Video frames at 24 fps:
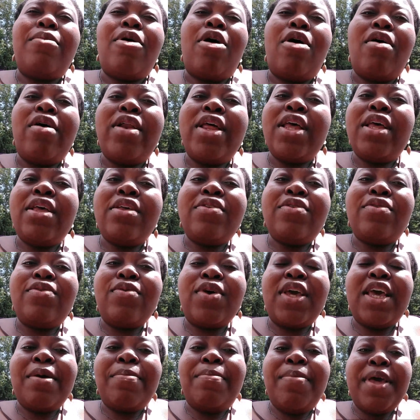artists to
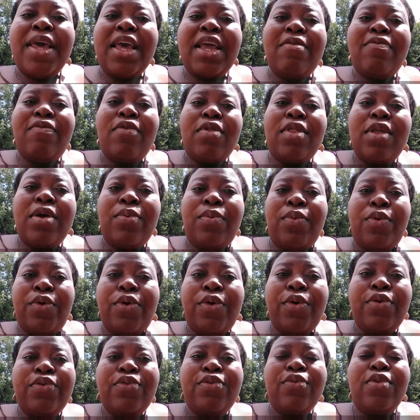get paid for their
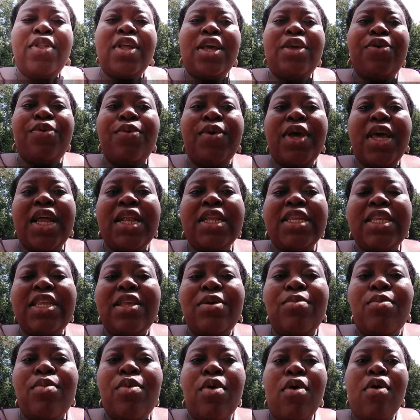work so that you can
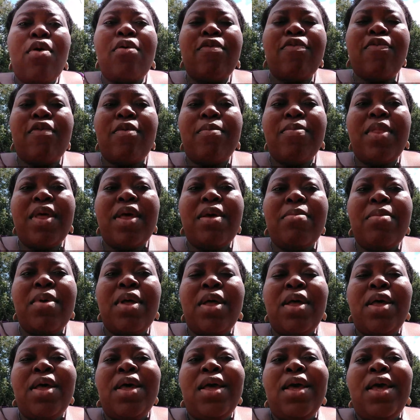see more from them.
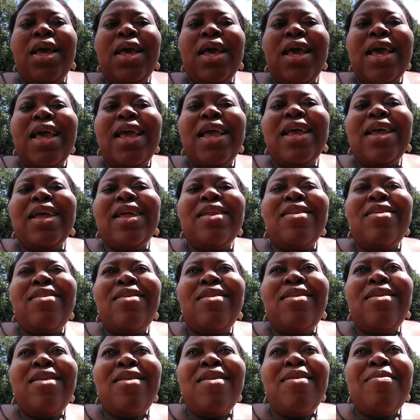And
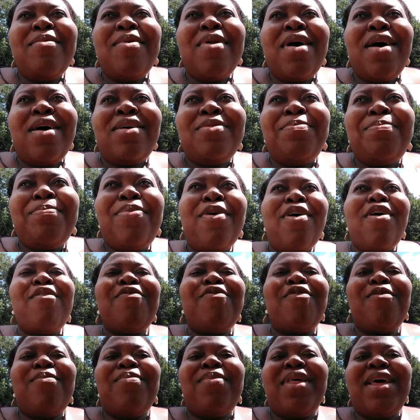
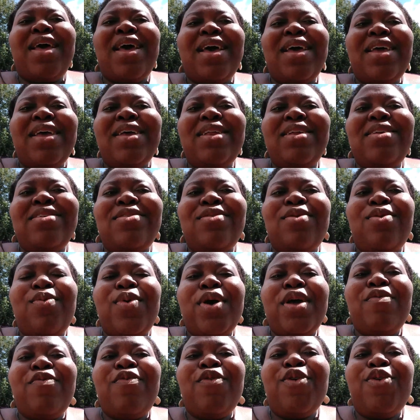apart from that, it is a
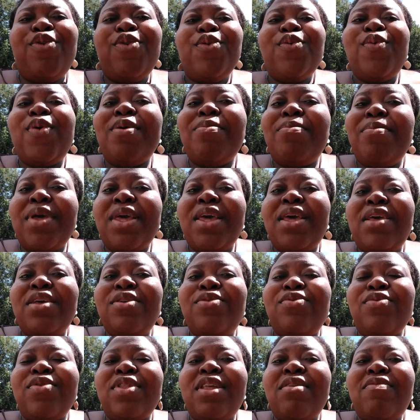way for you and me
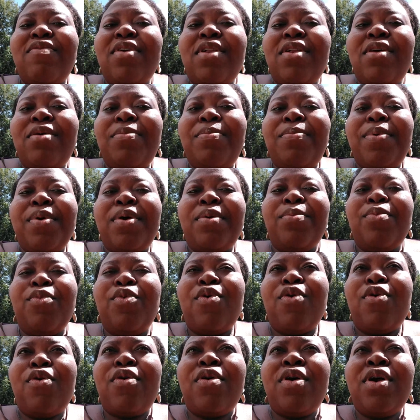to develop a
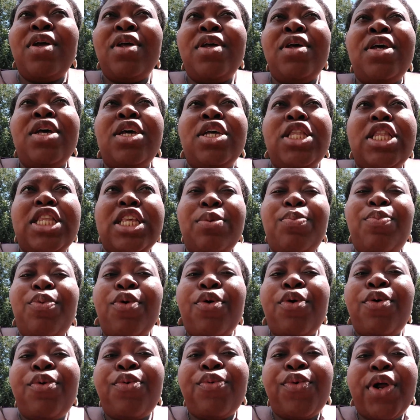more
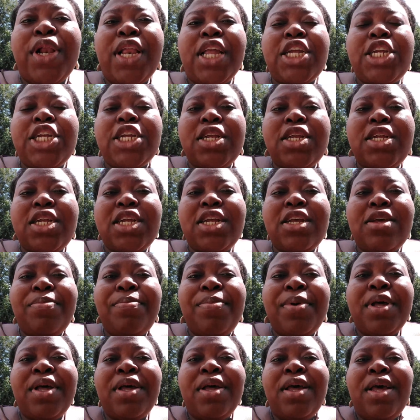deeper relationship.
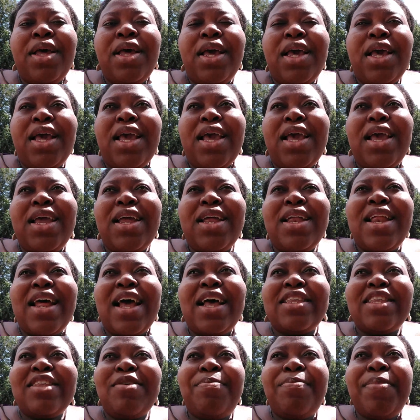And
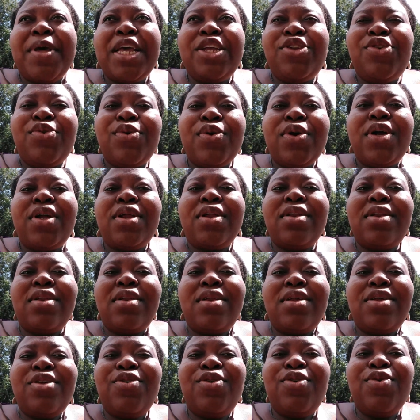as a patron,
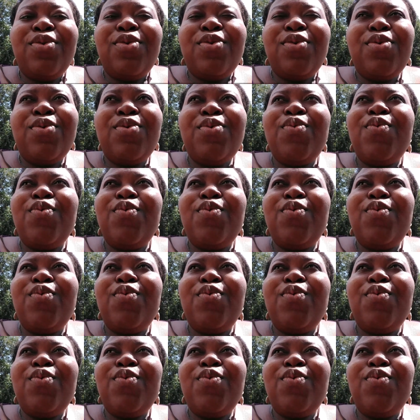you